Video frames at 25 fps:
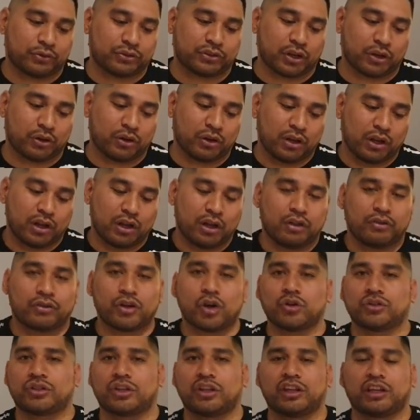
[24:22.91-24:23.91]
So
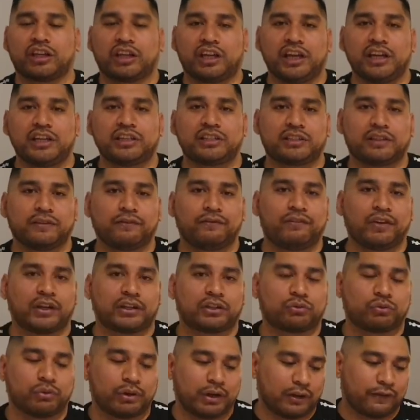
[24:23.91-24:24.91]
those are the keys to
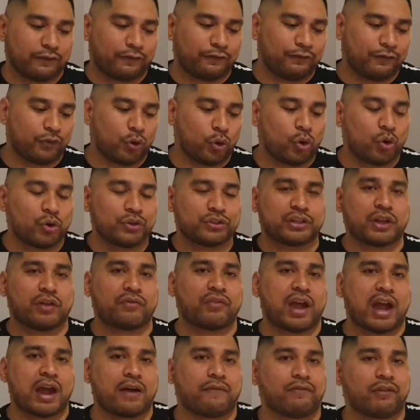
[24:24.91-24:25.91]
victory for
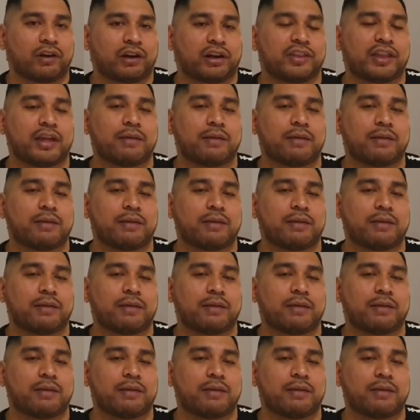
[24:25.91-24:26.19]
South Africa.